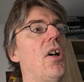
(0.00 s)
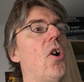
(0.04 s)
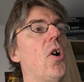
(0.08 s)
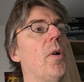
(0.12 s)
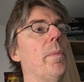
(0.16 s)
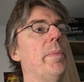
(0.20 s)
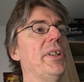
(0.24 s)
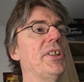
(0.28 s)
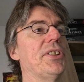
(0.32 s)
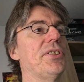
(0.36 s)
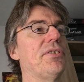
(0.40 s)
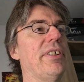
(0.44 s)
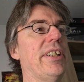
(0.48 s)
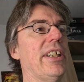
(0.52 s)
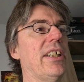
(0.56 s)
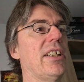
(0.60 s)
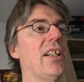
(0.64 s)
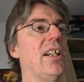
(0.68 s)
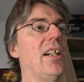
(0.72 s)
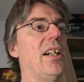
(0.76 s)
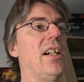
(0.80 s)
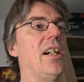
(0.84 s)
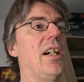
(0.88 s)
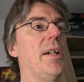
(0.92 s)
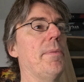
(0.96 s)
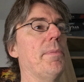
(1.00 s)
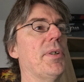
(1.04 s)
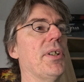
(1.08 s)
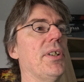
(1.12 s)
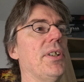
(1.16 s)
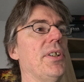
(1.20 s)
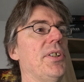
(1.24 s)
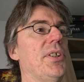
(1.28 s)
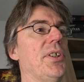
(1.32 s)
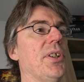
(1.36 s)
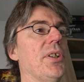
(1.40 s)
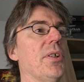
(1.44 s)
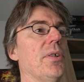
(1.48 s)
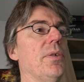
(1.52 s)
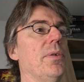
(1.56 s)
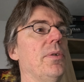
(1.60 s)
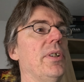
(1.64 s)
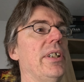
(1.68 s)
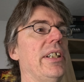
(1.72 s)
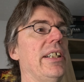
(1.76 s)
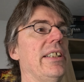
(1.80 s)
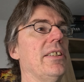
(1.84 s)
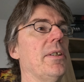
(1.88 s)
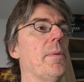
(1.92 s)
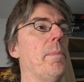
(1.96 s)
hobby streak I'm going to do
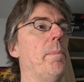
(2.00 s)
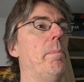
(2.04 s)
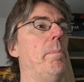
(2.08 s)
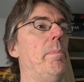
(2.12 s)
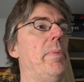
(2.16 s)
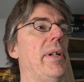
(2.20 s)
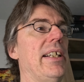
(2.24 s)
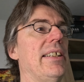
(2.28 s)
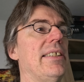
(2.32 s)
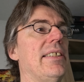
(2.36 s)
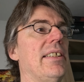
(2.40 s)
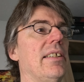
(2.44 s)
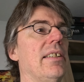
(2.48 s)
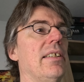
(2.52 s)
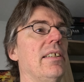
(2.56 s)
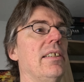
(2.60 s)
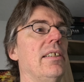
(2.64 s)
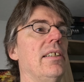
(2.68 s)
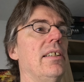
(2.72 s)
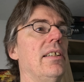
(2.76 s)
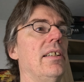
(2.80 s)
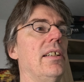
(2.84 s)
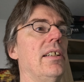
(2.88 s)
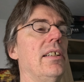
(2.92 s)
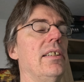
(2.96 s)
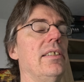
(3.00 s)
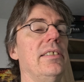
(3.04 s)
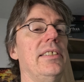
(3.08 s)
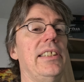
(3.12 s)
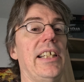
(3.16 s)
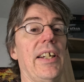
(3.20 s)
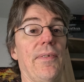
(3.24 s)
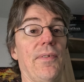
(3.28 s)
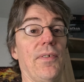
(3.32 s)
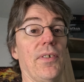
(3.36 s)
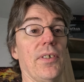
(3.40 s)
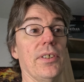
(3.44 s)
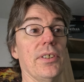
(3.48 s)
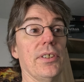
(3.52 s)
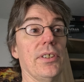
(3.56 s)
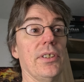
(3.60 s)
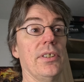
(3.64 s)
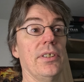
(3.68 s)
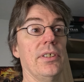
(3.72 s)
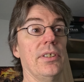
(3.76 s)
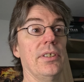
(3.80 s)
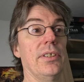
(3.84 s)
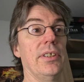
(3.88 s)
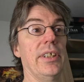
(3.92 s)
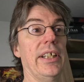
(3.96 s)
is a bit
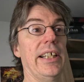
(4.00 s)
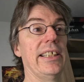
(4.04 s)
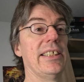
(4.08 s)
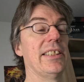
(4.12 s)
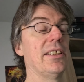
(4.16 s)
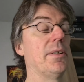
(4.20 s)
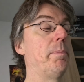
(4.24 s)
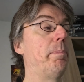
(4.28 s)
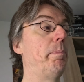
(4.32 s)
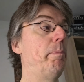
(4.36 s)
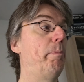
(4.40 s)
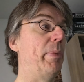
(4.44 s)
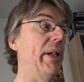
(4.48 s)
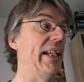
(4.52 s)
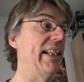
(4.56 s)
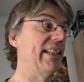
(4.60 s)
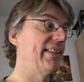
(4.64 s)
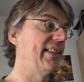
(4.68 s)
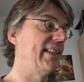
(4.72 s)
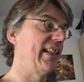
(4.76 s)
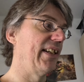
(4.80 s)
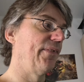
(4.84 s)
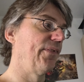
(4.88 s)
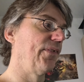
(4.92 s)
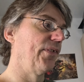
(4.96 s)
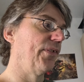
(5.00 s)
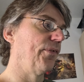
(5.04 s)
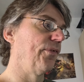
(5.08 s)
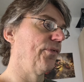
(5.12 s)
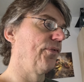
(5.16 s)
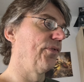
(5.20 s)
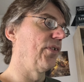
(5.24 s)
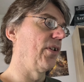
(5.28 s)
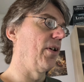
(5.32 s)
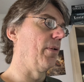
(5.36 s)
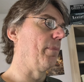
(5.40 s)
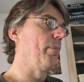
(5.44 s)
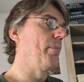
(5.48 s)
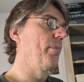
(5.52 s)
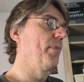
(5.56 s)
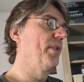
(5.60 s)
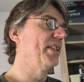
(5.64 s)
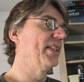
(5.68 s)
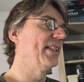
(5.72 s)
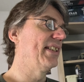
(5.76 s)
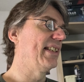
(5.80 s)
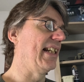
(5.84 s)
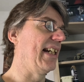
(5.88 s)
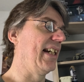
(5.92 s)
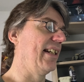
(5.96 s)
different. It's a bit different from
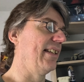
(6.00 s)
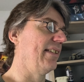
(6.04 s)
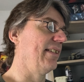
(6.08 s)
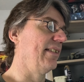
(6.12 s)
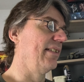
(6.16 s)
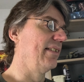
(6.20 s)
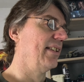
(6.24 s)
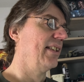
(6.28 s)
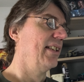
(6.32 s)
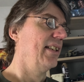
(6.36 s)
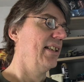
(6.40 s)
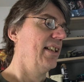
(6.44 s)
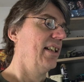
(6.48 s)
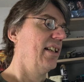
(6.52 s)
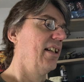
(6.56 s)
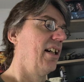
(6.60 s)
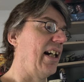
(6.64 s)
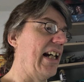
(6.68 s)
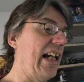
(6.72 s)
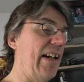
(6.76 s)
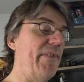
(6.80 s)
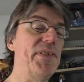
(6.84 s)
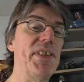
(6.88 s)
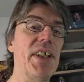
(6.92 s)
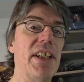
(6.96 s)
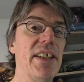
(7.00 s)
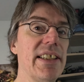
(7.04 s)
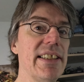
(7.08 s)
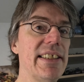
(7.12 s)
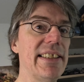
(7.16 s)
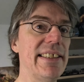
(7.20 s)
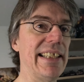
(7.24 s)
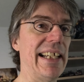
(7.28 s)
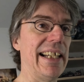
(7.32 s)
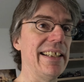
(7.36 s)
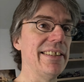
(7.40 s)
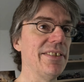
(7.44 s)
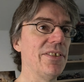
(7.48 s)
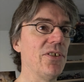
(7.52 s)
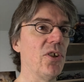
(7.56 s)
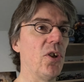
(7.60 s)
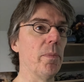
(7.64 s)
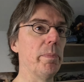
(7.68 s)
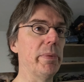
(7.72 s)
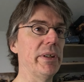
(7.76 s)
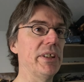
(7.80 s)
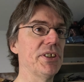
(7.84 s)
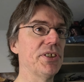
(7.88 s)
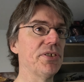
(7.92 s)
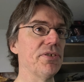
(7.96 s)
standard. I have done a standard
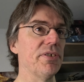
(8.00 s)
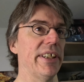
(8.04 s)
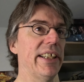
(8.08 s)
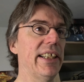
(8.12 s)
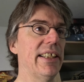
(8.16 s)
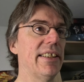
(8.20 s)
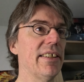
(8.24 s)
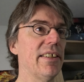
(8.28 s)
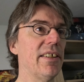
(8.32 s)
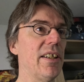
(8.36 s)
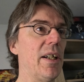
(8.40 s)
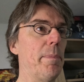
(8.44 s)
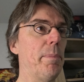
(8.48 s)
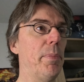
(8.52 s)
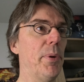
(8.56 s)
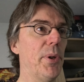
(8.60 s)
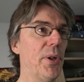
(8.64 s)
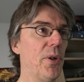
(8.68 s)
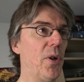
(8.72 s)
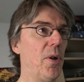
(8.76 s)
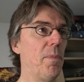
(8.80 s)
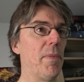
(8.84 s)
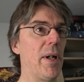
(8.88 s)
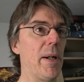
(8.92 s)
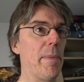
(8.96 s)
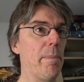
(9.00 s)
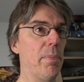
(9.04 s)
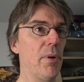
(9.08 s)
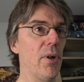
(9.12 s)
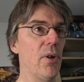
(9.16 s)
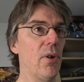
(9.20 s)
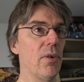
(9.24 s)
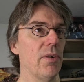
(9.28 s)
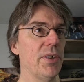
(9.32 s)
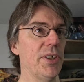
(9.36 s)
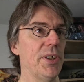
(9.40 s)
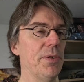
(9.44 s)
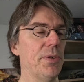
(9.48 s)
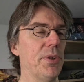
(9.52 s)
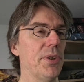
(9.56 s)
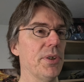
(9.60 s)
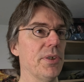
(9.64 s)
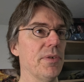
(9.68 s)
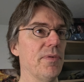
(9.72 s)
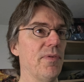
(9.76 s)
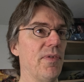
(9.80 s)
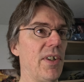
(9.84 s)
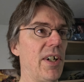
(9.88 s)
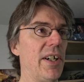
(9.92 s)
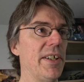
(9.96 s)
hobby streak and I put it on my blog. You
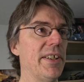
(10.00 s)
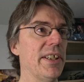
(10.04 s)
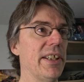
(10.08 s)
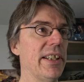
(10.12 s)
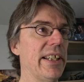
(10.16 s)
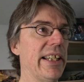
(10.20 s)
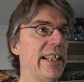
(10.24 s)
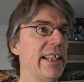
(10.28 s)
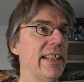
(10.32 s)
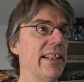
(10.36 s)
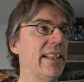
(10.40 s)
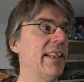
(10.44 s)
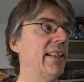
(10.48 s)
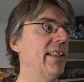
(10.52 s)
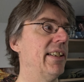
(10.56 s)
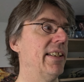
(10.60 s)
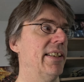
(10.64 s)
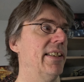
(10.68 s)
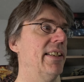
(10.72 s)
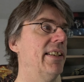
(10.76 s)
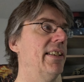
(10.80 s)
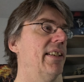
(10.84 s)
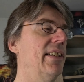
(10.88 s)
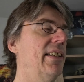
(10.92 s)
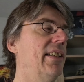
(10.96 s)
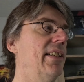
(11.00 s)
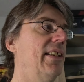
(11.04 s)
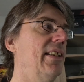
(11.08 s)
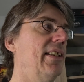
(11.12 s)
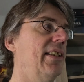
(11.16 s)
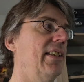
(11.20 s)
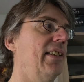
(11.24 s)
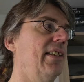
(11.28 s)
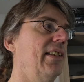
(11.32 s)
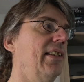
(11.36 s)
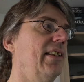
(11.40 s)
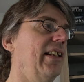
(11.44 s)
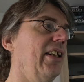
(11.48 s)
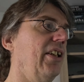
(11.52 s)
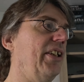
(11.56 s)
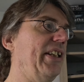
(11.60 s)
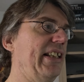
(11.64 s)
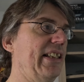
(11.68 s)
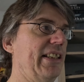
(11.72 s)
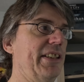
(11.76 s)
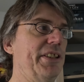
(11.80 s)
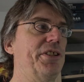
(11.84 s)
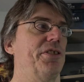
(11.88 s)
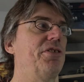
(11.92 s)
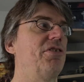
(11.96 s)
can find the link
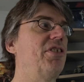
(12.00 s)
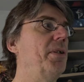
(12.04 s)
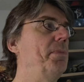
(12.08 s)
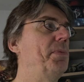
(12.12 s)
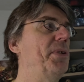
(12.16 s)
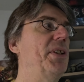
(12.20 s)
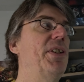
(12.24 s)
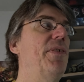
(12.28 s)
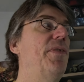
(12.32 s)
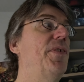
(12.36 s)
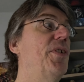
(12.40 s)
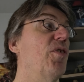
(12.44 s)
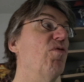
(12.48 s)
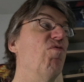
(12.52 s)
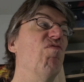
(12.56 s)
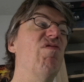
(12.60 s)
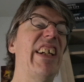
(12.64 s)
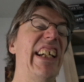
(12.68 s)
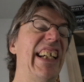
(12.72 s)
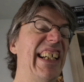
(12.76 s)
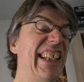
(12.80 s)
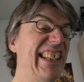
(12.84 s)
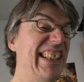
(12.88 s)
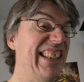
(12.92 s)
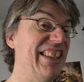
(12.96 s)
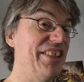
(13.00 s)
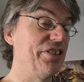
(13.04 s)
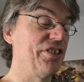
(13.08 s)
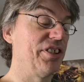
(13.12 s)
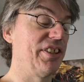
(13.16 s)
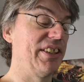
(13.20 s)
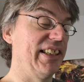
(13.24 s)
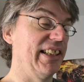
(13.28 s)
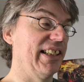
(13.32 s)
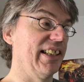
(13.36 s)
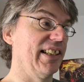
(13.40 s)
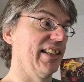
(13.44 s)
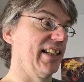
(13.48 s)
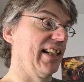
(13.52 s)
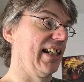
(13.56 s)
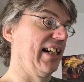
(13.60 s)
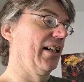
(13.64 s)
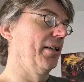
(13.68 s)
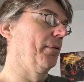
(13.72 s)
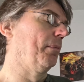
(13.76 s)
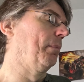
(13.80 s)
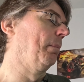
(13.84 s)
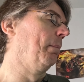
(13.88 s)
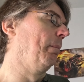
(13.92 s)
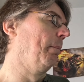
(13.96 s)
in the description if you're really interested in
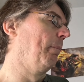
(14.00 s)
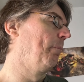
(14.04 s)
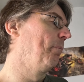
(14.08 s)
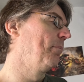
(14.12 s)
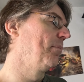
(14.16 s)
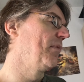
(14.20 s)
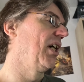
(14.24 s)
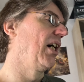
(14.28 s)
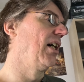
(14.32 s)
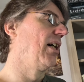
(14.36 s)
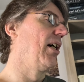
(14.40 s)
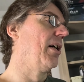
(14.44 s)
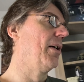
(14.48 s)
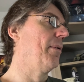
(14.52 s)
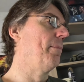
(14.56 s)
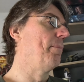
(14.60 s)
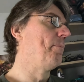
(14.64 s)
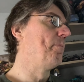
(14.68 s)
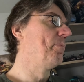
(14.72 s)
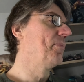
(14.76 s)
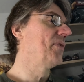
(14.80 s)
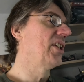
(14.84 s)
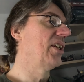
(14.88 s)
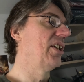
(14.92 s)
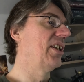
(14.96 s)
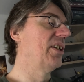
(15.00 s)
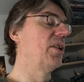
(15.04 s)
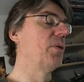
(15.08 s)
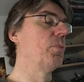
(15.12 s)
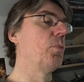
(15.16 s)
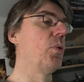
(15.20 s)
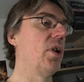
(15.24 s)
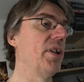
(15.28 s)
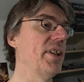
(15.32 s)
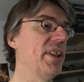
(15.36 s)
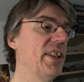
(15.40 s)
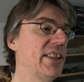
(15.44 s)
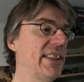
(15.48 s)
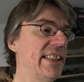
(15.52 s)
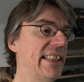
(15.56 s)
that. And what the